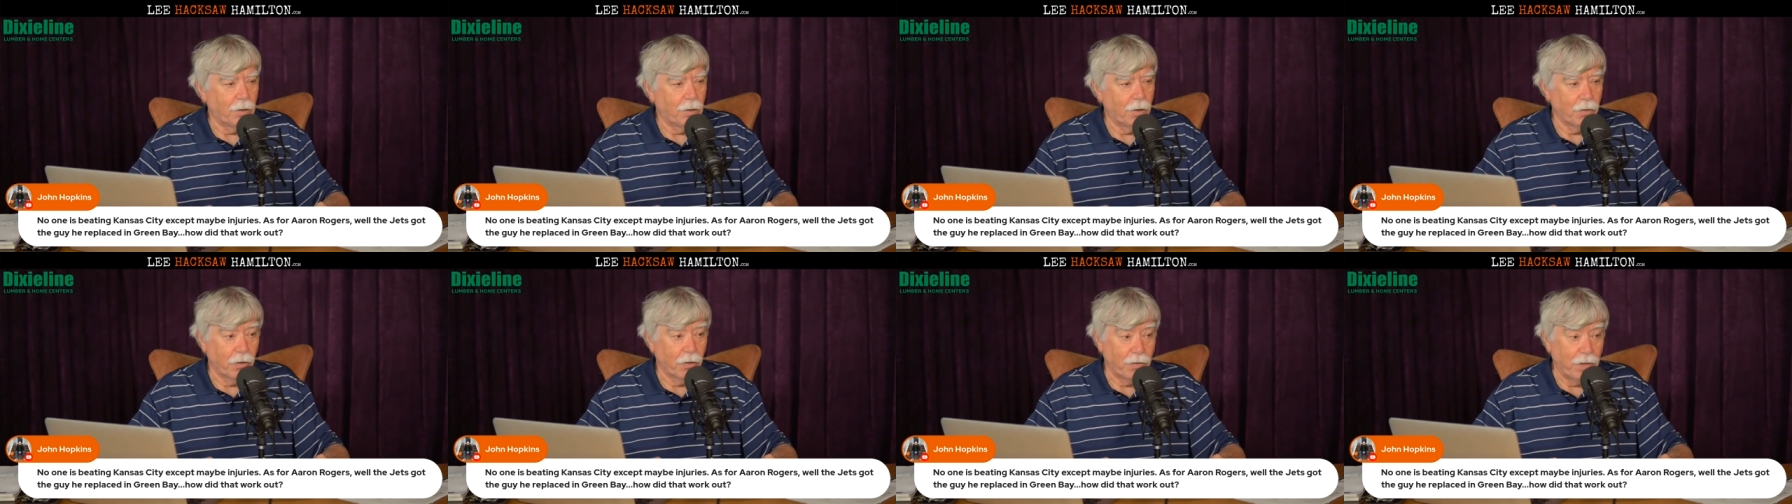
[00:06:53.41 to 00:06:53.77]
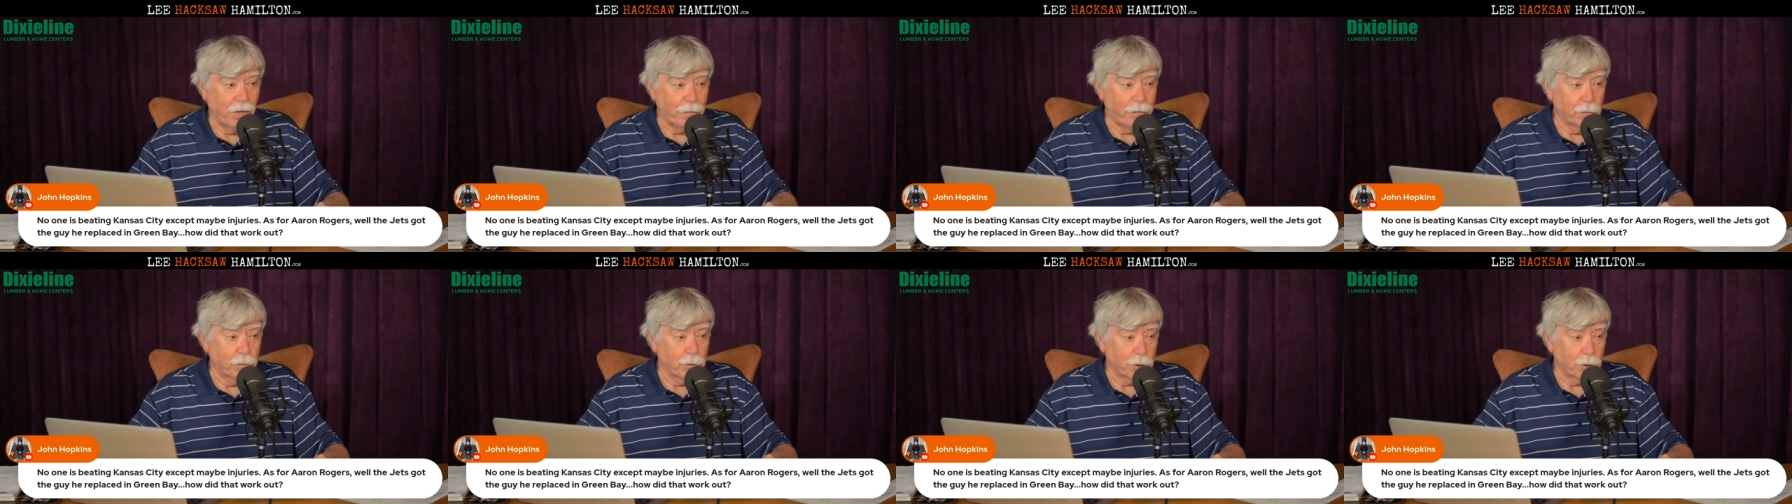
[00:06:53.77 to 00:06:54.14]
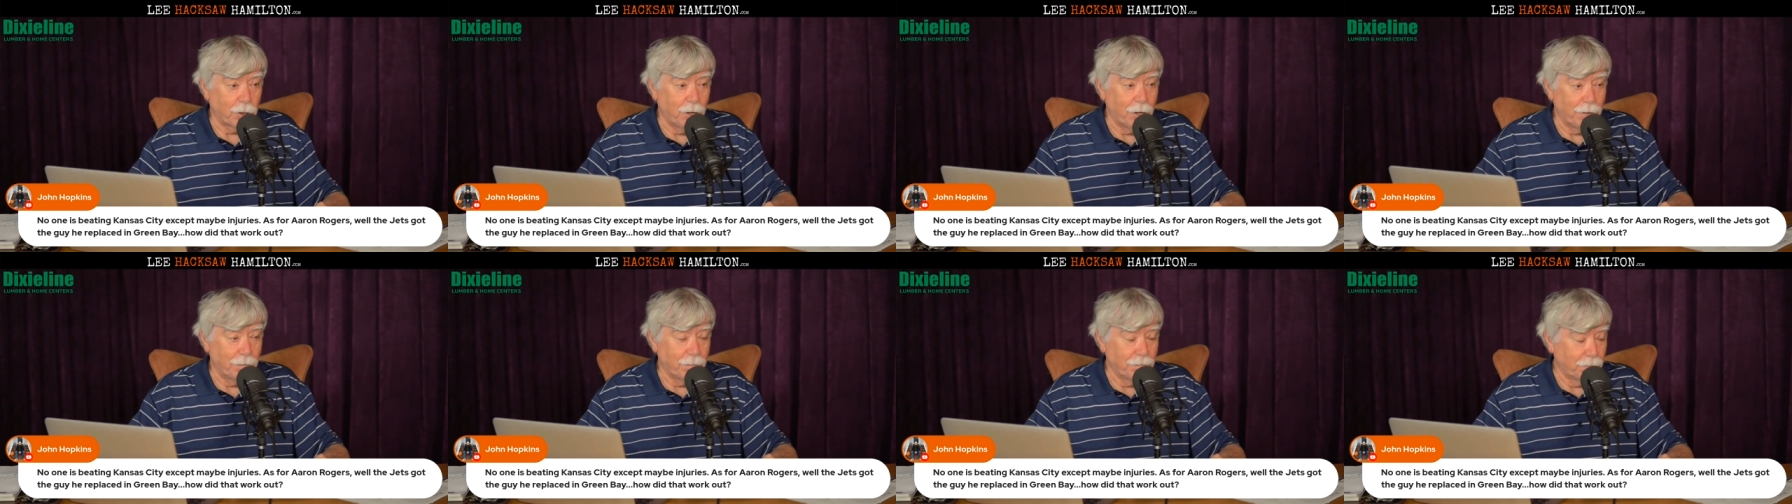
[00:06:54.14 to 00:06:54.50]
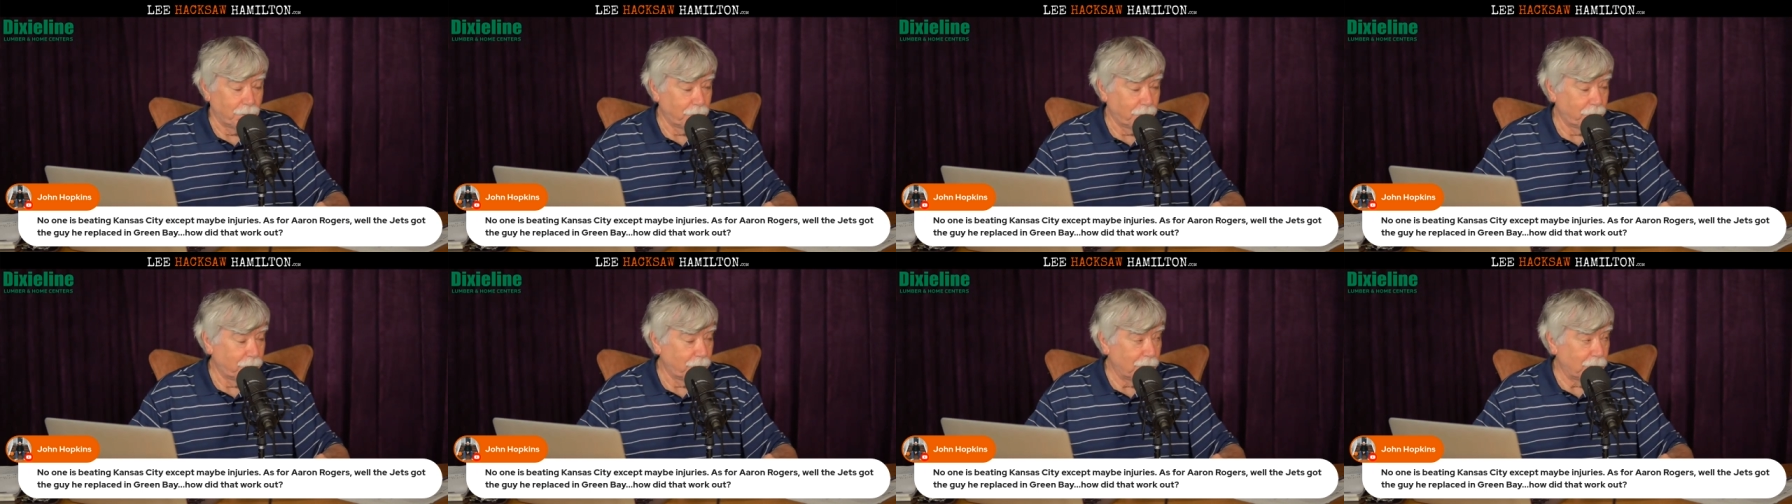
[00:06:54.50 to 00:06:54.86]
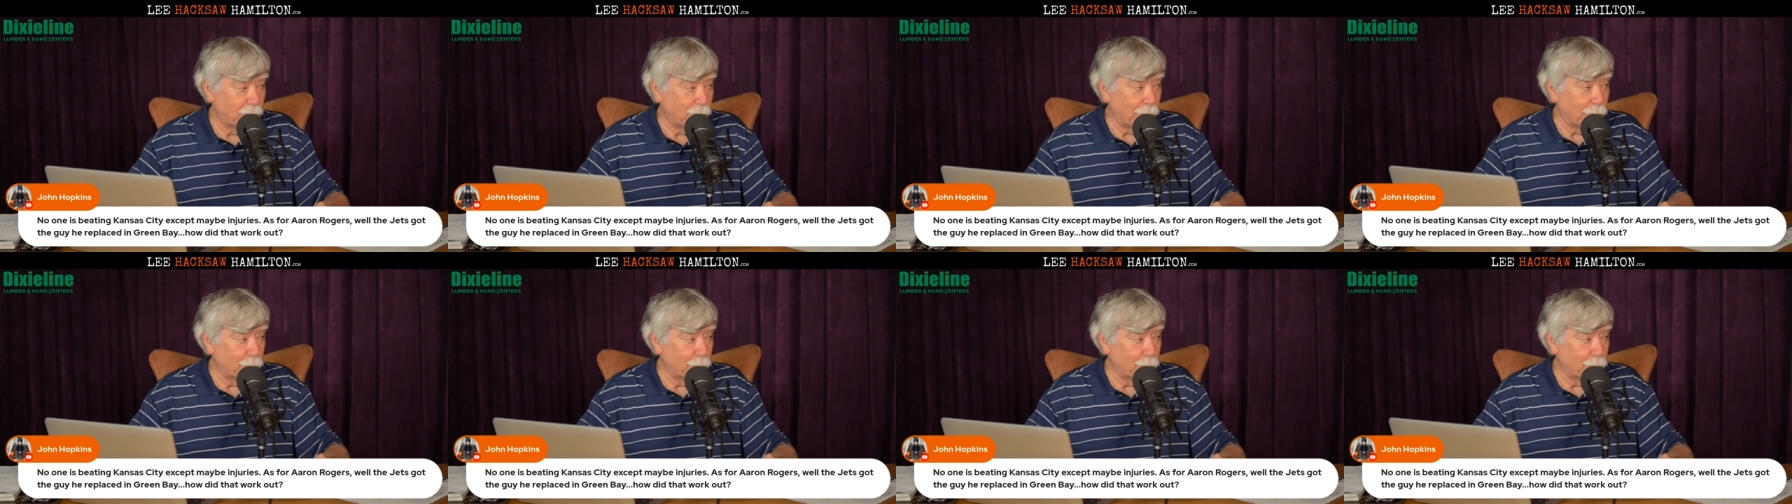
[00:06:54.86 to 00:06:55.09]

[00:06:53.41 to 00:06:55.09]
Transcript: Although that first game, Jets